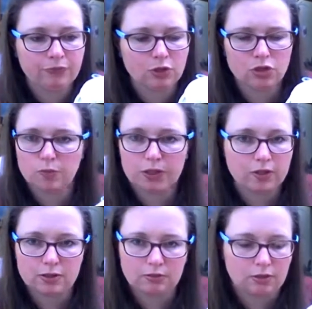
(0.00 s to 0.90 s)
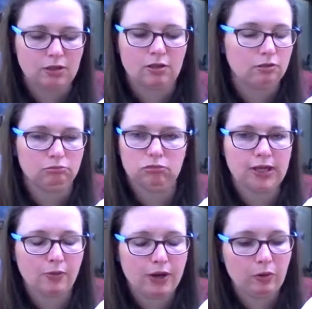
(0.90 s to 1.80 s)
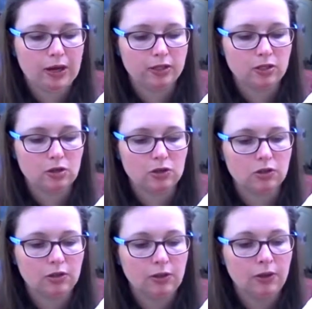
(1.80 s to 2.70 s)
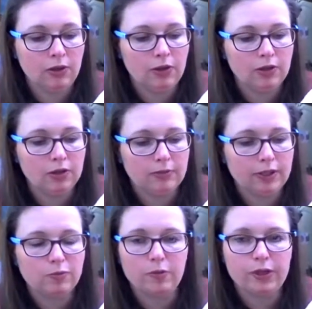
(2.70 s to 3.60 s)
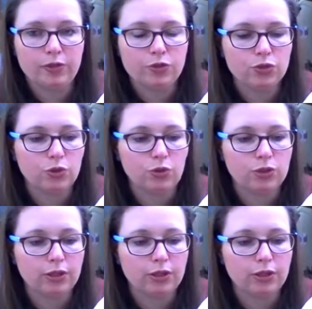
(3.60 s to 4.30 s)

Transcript: just because I can't wear white socks. Reminds me of being at school.